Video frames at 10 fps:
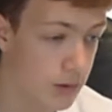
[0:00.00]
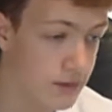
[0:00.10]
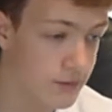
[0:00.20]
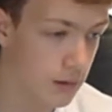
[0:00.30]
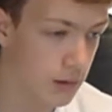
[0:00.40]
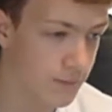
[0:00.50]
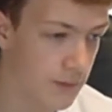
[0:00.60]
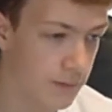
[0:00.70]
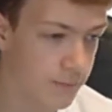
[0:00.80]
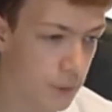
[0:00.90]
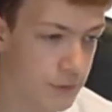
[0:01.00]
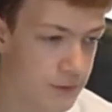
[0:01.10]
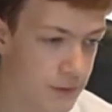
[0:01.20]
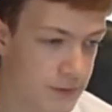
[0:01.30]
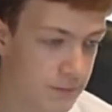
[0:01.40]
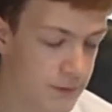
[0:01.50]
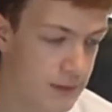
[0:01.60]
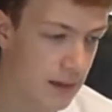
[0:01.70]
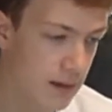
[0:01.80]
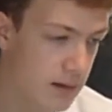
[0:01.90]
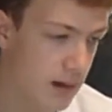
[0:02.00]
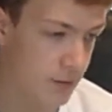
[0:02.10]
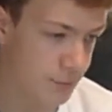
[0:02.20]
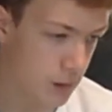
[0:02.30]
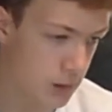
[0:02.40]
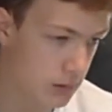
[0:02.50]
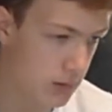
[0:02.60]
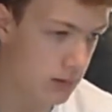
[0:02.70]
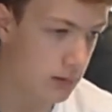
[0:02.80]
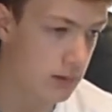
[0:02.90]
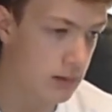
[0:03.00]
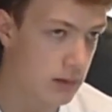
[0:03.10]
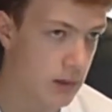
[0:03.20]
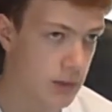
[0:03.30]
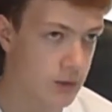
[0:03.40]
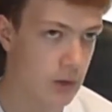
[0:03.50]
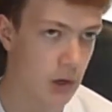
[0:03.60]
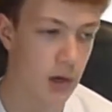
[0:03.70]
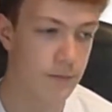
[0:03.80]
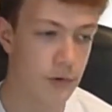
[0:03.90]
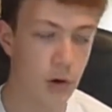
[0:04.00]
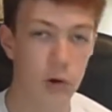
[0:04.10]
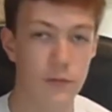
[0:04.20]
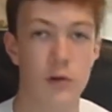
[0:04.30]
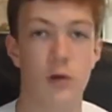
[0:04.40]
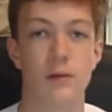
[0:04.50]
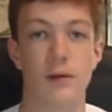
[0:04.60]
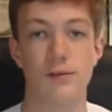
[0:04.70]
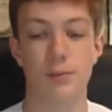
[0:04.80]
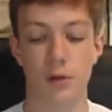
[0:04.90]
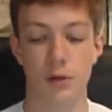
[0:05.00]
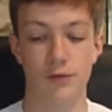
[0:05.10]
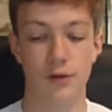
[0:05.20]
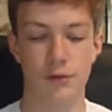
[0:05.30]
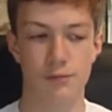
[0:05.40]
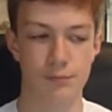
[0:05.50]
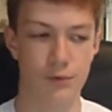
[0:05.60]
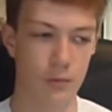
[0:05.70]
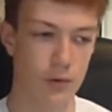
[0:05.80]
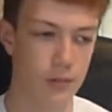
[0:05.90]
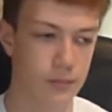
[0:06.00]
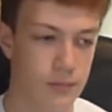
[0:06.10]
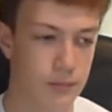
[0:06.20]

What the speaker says: an Intel i5 4670K as well, and I have not overclocked this because I just don't want to.